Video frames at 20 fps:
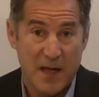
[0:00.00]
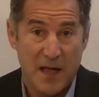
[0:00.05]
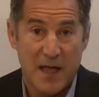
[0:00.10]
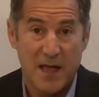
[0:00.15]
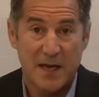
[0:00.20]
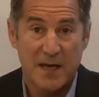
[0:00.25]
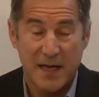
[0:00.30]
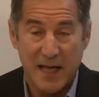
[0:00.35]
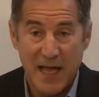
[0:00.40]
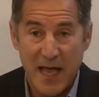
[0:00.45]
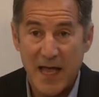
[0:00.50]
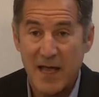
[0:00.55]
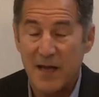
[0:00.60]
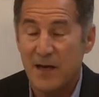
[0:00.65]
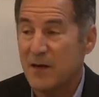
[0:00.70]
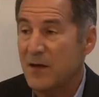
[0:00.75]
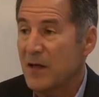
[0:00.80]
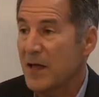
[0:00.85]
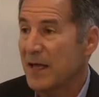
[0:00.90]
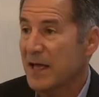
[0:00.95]
and
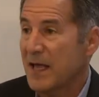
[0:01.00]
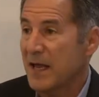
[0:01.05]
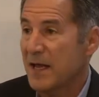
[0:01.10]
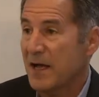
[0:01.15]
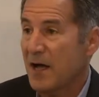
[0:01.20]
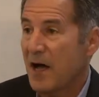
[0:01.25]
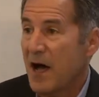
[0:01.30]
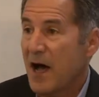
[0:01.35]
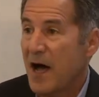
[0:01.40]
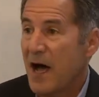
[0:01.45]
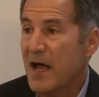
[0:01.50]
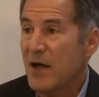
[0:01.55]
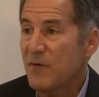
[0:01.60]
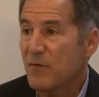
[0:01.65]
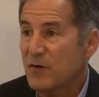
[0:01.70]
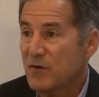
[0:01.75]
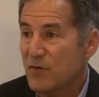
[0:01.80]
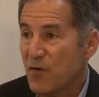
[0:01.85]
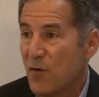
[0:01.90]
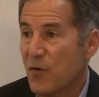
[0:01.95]
again, getting a high
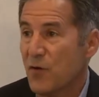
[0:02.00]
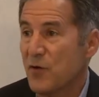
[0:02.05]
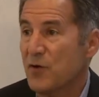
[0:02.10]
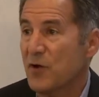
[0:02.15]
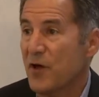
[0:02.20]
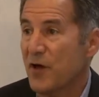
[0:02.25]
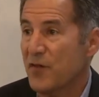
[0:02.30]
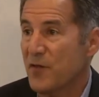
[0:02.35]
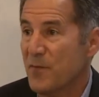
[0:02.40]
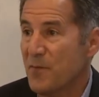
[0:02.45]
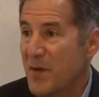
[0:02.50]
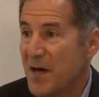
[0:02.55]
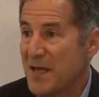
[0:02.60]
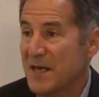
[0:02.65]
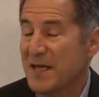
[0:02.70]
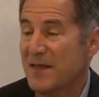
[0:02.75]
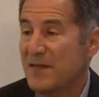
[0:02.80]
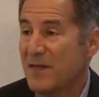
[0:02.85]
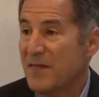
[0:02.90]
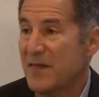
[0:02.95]
return on the
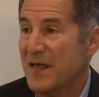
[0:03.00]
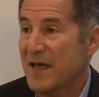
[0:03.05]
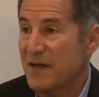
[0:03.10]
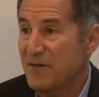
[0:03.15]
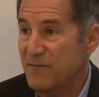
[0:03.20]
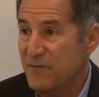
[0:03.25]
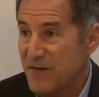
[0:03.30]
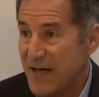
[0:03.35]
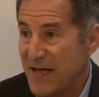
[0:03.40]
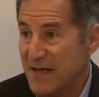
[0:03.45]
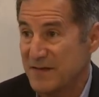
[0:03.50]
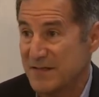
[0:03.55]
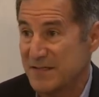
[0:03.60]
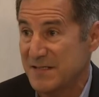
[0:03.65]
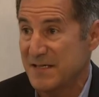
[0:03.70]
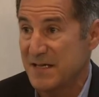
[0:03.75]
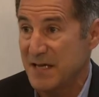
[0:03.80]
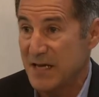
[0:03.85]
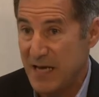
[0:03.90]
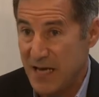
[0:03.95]
money that they
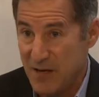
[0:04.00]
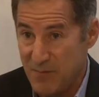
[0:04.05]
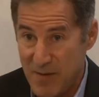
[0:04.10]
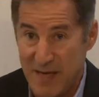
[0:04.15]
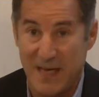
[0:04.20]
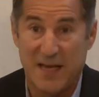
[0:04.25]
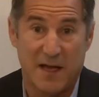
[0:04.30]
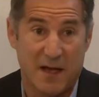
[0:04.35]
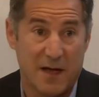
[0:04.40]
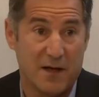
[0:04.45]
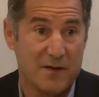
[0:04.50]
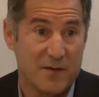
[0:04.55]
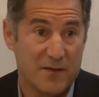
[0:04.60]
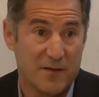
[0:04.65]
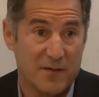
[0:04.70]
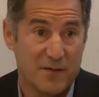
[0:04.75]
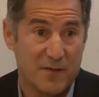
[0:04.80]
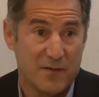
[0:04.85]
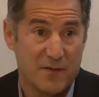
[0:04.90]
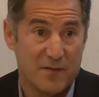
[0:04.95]
invest in media.
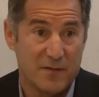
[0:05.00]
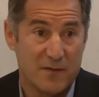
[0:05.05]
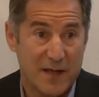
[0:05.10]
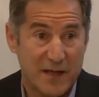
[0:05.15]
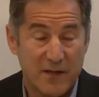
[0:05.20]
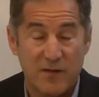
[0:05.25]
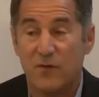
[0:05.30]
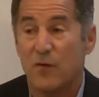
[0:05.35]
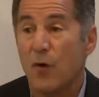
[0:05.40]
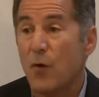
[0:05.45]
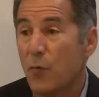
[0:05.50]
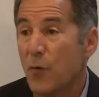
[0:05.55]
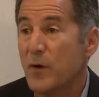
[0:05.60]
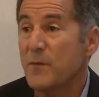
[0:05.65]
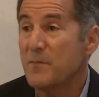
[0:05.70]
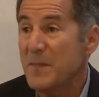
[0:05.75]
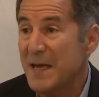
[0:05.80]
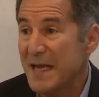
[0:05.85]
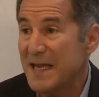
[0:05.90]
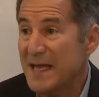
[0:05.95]
That's
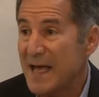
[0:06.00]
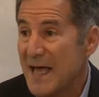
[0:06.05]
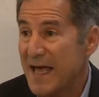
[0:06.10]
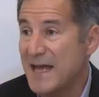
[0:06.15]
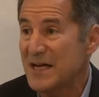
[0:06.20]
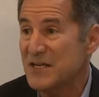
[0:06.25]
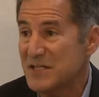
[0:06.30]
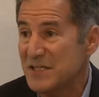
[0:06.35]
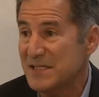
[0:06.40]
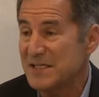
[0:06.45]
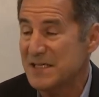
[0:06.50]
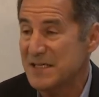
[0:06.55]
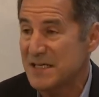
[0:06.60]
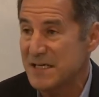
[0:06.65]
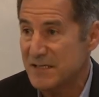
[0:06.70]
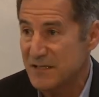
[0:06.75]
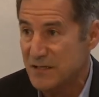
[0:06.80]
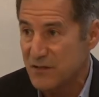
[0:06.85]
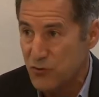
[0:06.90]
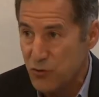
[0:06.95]
what media
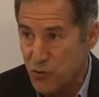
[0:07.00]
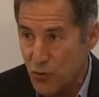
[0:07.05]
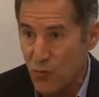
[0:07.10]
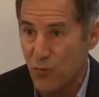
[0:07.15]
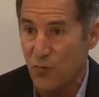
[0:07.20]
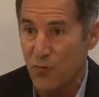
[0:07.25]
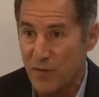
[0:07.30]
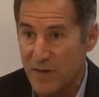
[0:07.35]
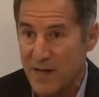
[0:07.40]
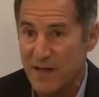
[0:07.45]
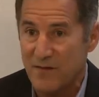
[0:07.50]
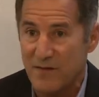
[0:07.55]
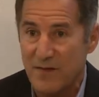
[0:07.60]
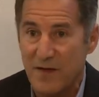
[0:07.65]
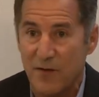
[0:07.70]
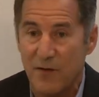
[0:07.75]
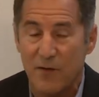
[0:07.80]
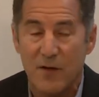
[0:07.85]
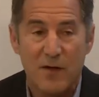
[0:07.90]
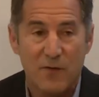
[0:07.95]
agencies do. That's
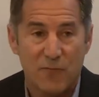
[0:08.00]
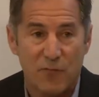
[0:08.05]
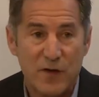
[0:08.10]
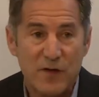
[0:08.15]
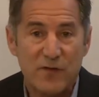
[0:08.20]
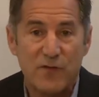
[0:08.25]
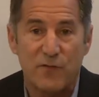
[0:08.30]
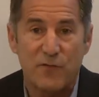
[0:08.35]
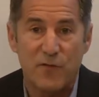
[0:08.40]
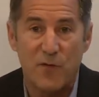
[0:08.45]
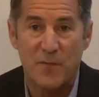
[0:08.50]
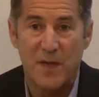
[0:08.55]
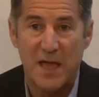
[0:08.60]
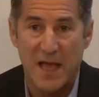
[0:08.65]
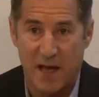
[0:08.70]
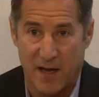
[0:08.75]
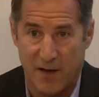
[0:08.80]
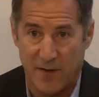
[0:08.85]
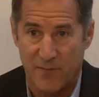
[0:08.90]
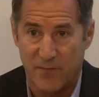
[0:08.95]
their reason for
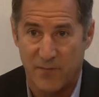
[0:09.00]
being.